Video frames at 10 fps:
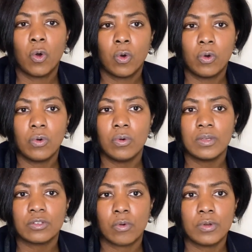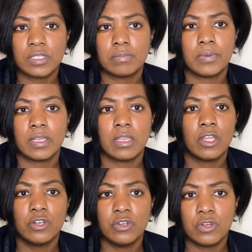Who is going to be
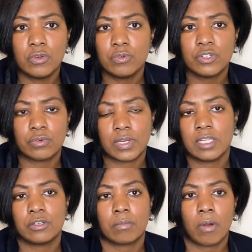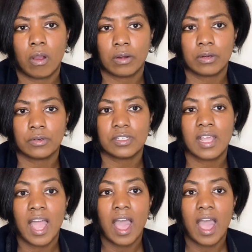new strategic partners?